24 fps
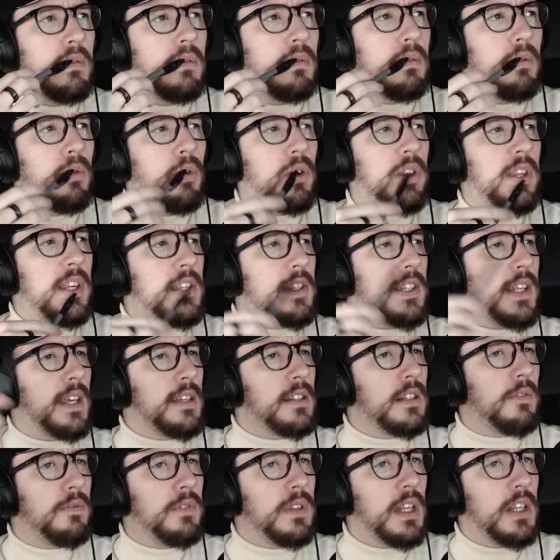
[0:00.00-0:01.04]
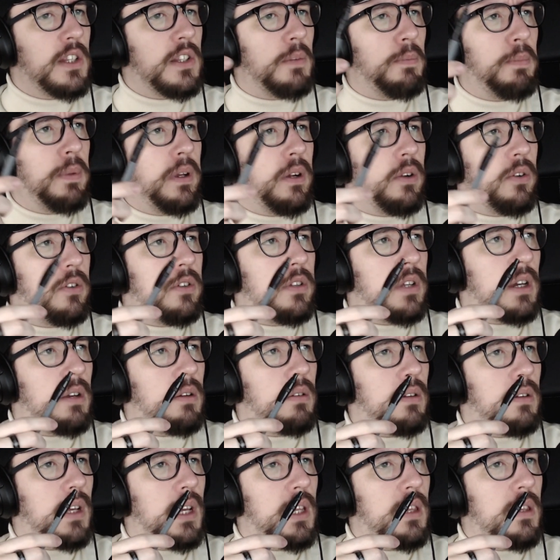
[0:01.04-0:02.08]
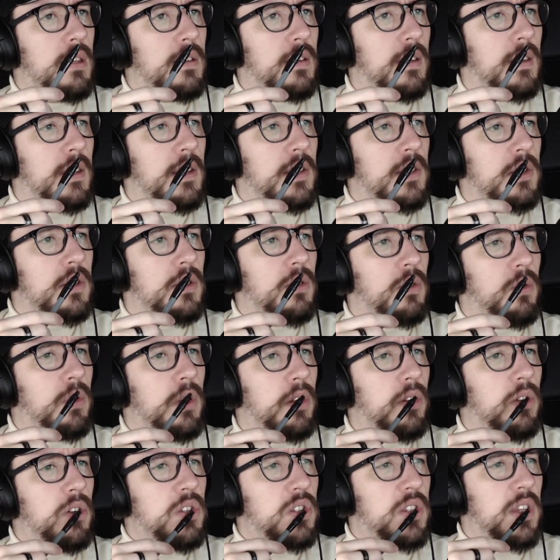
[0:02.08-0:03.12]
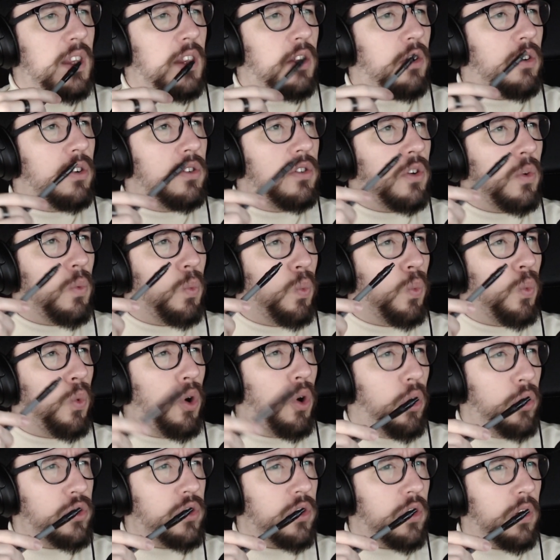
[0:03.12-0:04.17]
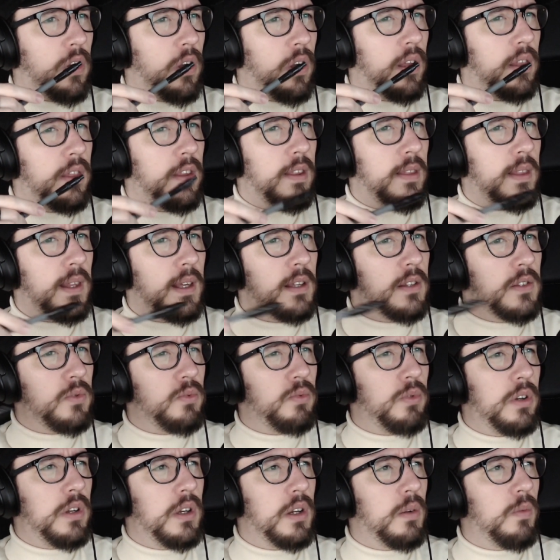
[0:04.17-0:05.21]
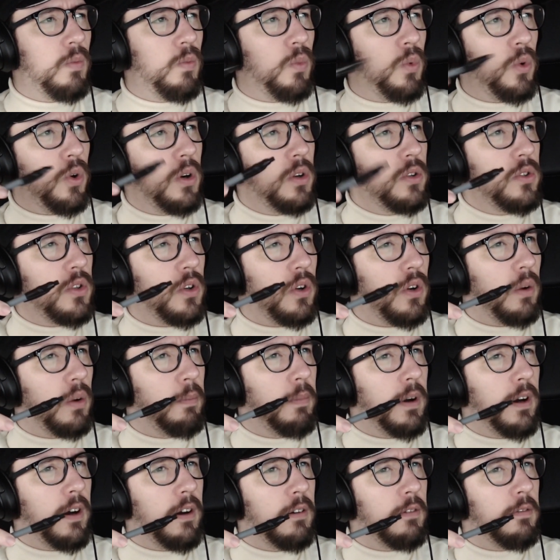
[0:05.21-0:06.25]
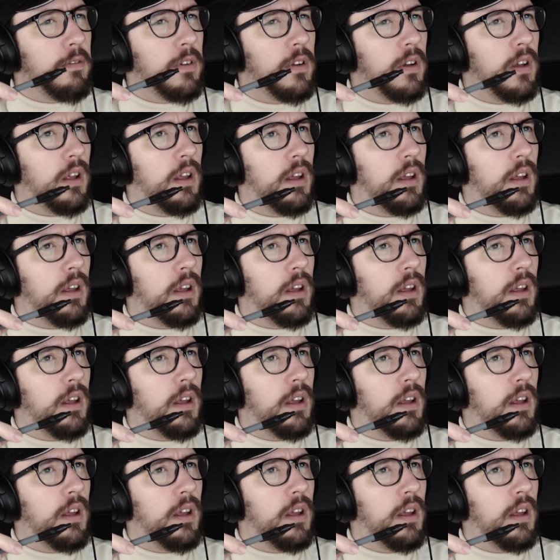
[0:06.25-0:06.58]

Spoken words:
where these guys have disappeared down into the snow, and it looks like they're underwater, and the thing's running on water above.